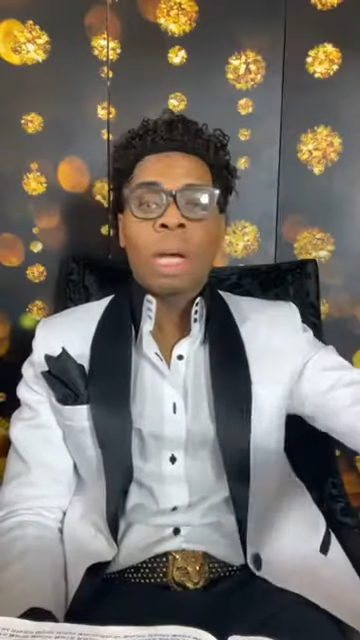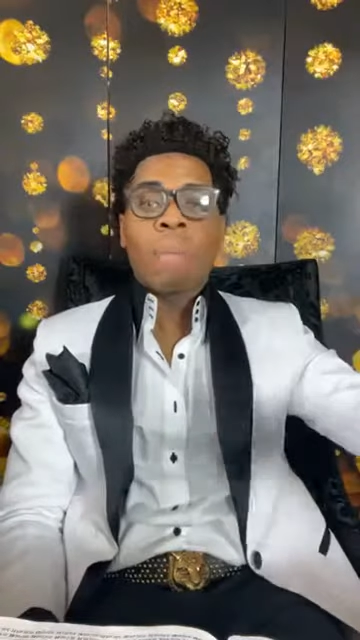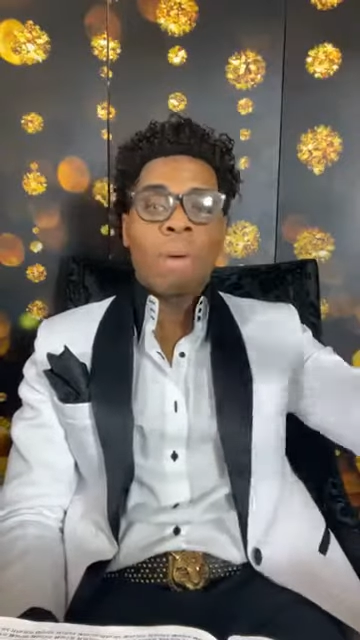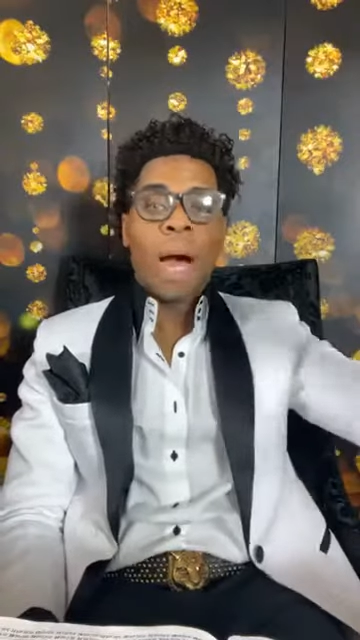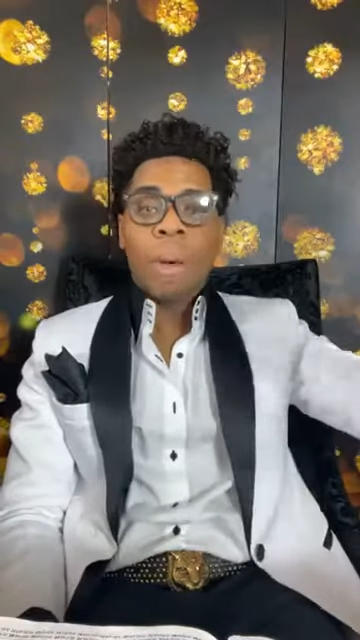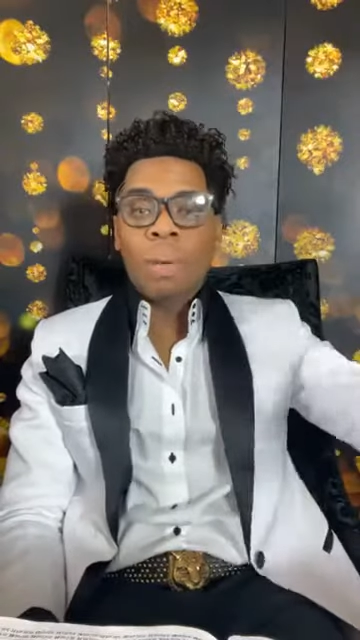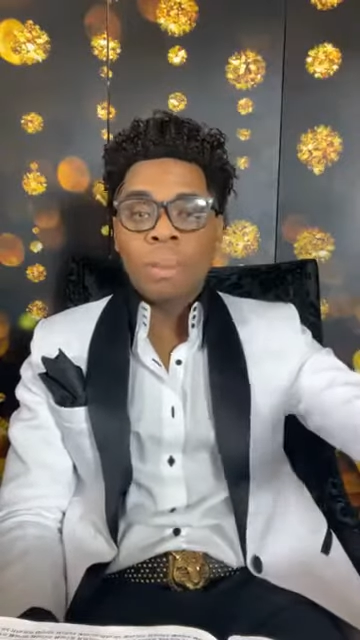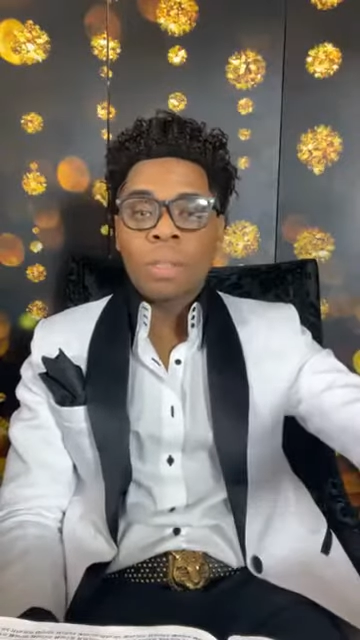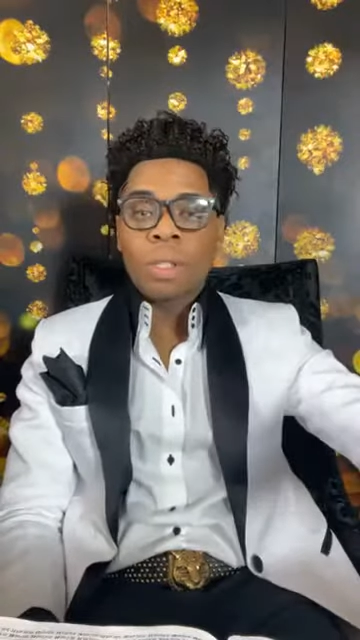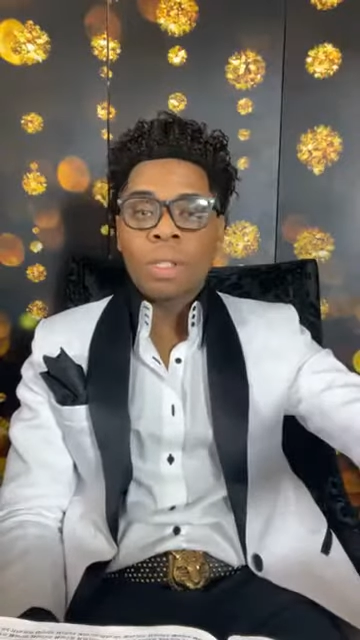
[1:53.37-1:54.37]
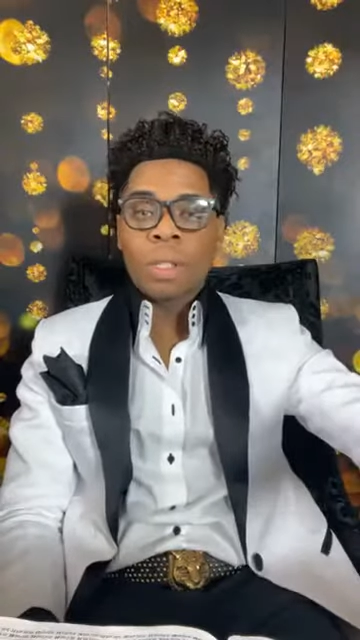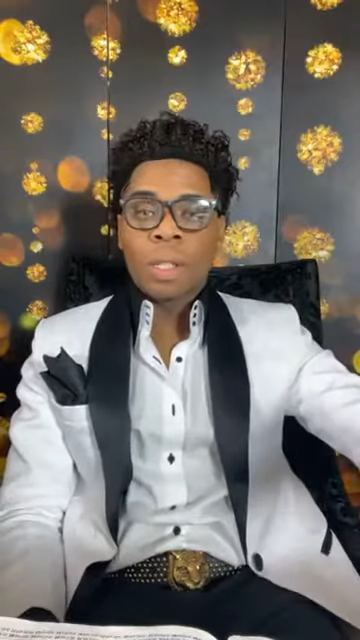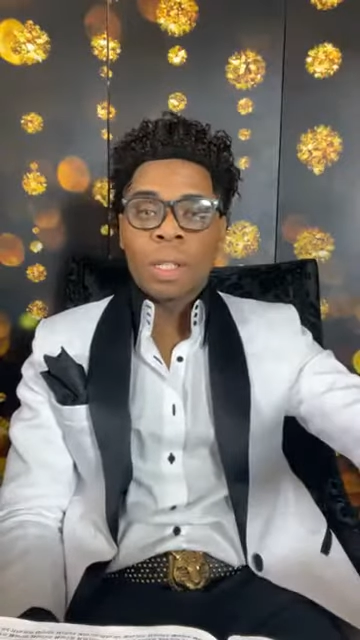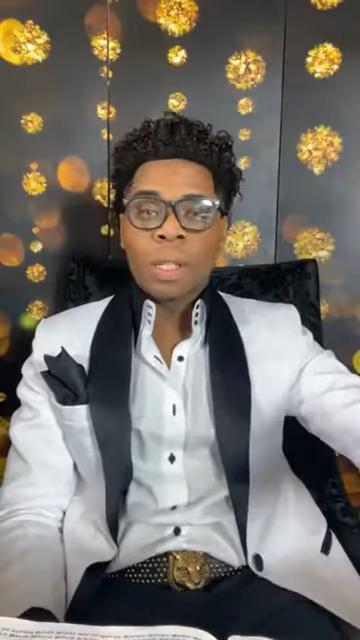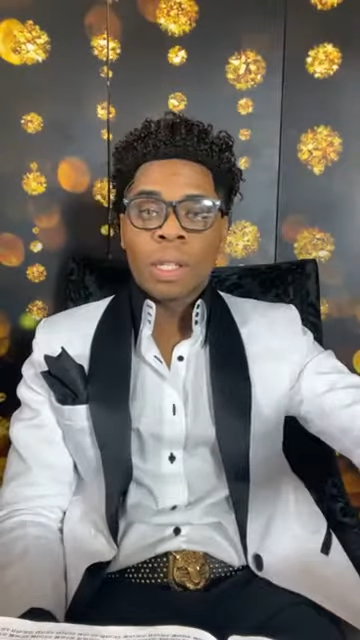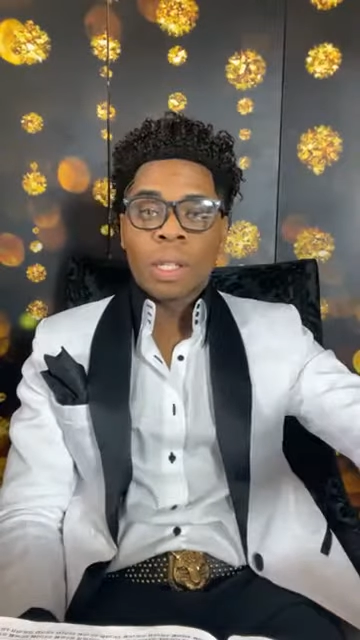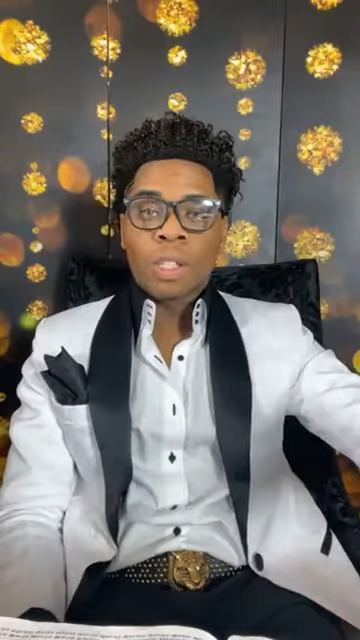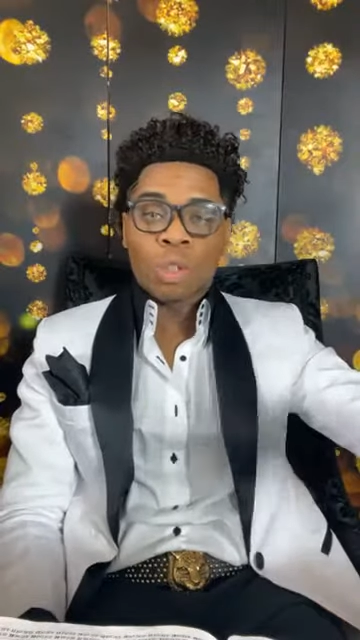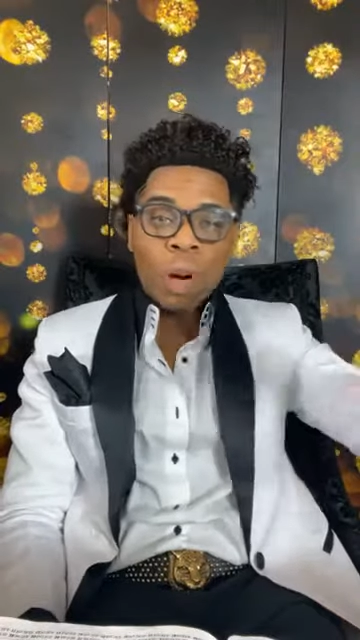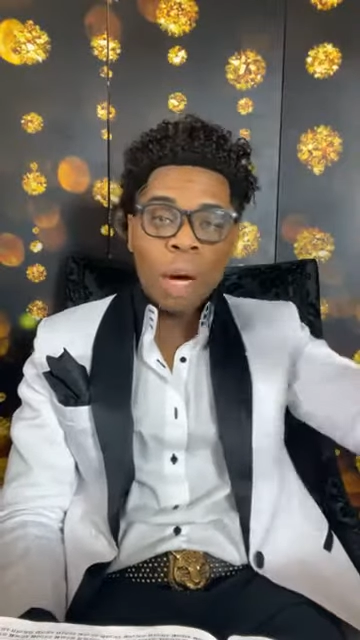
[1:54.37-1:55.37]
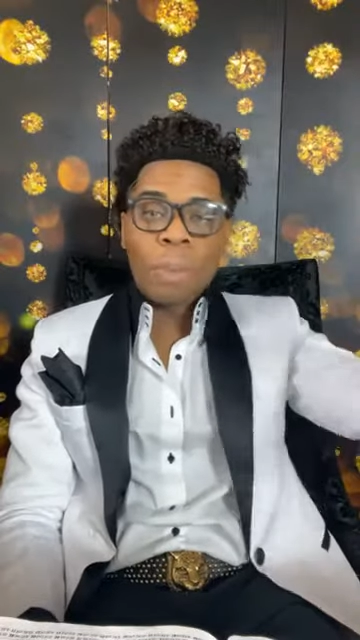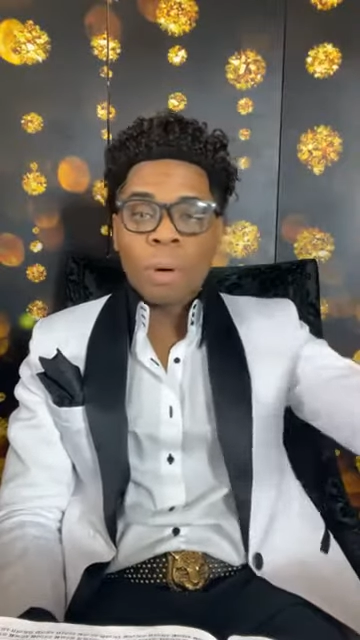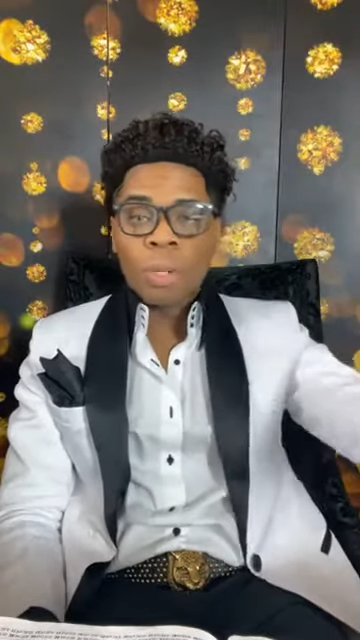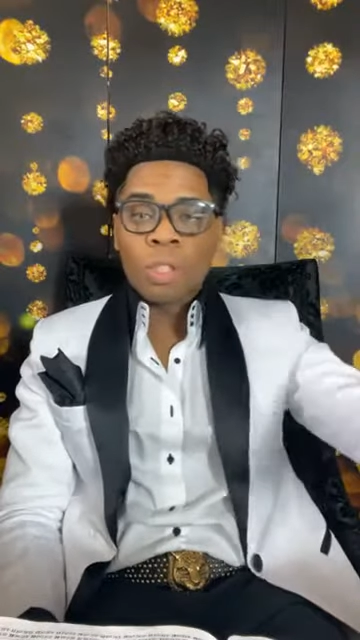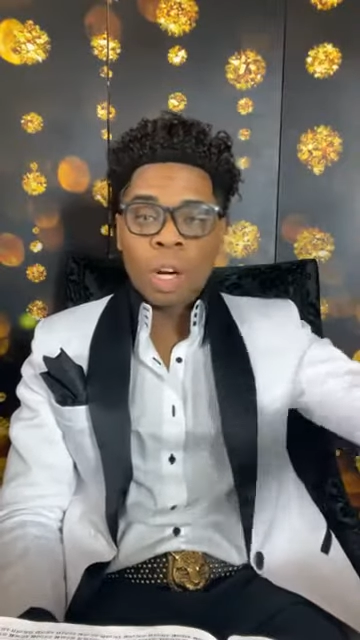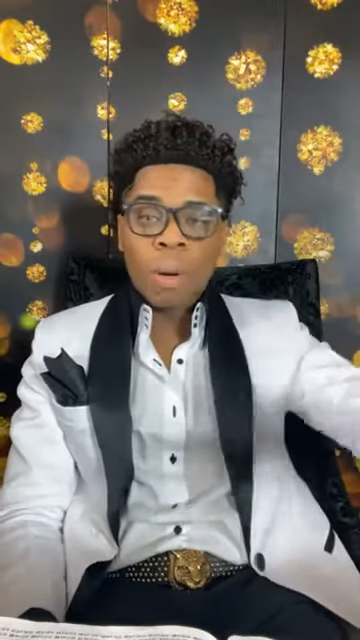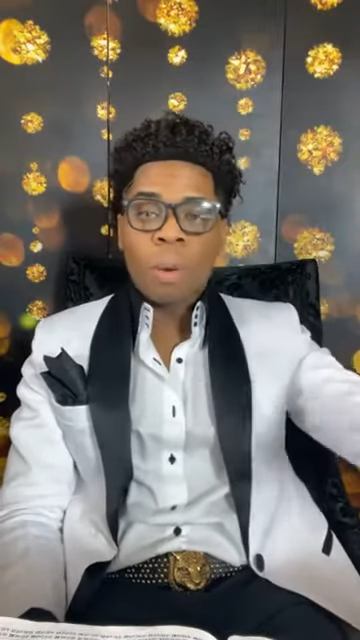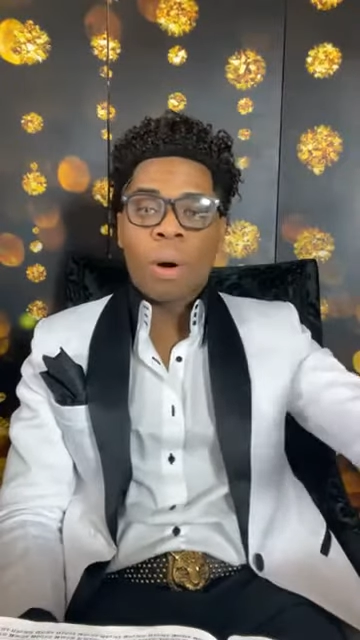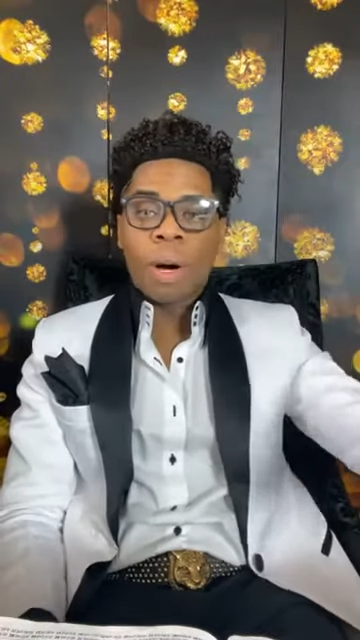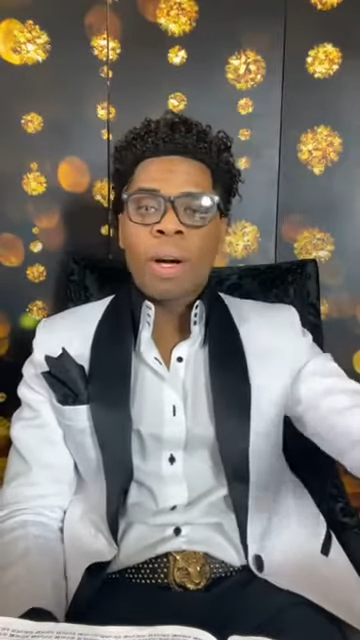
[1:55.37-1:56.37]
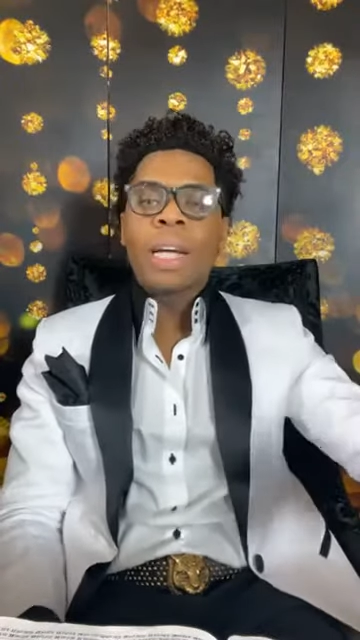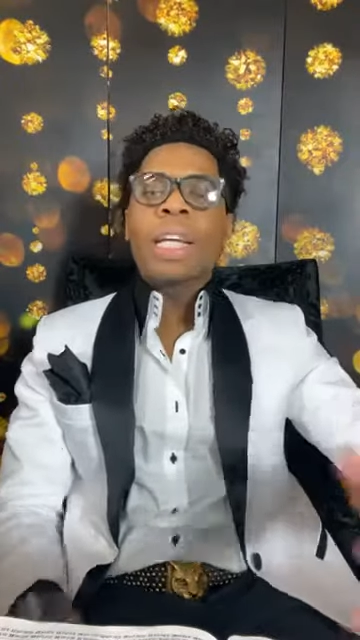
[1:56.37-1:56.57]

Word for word: problems, trouble, turmoil.